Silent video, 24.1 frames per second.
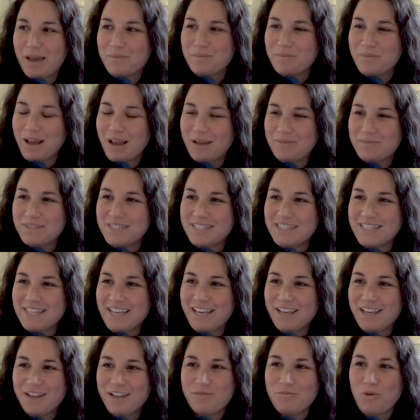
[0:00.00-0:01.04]
I'm I'm
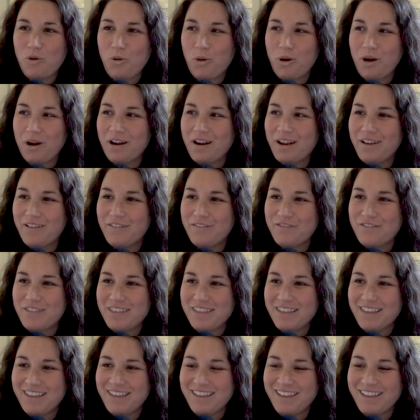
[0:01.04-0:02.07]
seeing more of
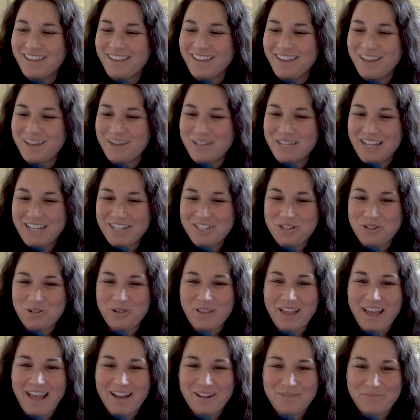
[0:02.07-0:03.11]
the
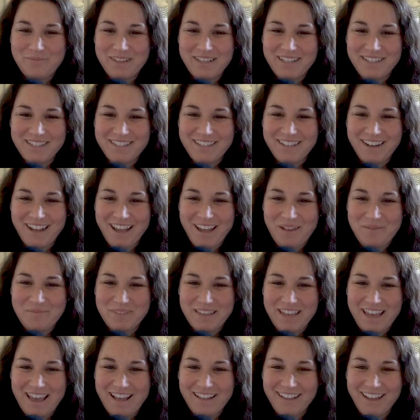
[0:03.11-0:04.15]
potential enemies than I am
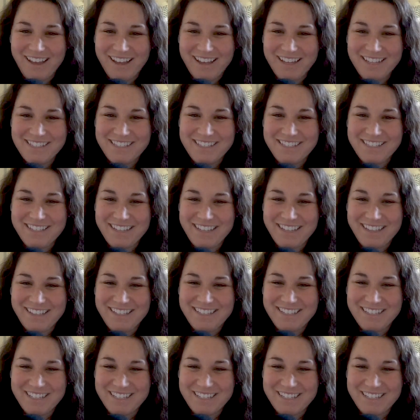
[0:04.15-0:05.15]
the allies in these